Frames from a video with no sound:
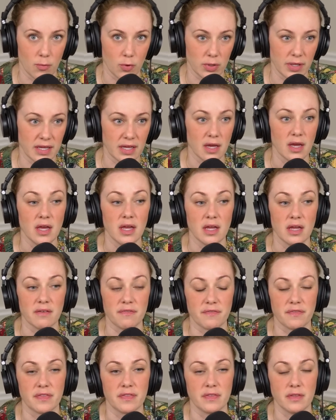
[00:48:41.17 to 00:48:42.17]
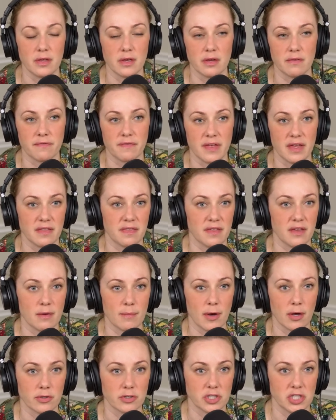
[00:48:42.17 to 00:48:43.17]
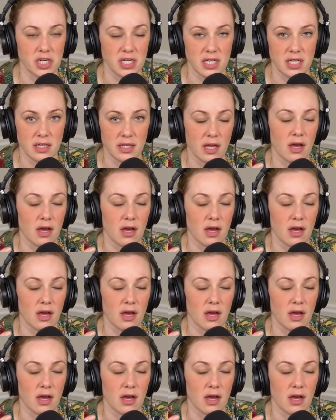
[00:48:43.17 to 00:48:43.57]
Or like if they think about cheating,